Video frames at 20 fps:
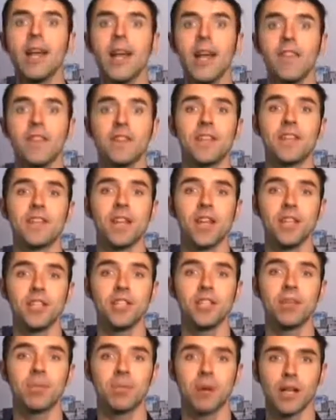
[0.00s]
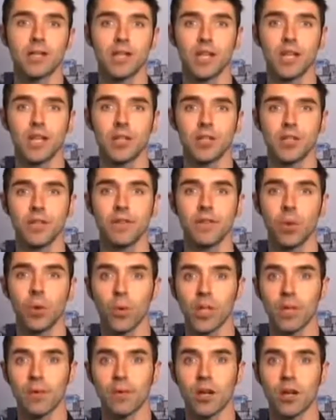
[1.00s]
and the detention and prosecution of
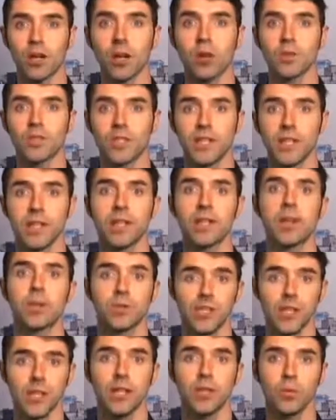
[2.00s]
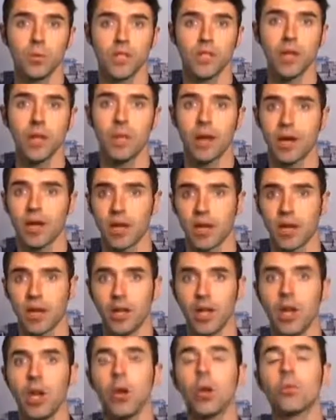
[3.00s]
Iguala Mayor Jose, Jose Luis Abarca,
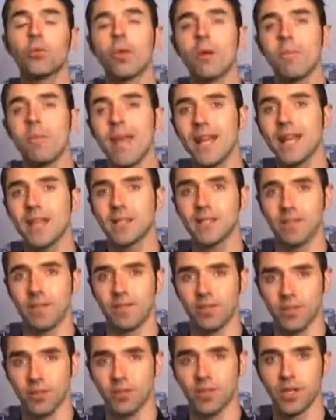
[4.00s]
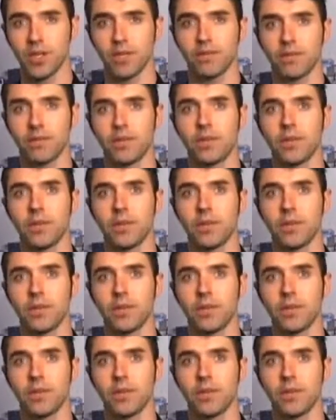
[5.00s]
who remains a fugitive.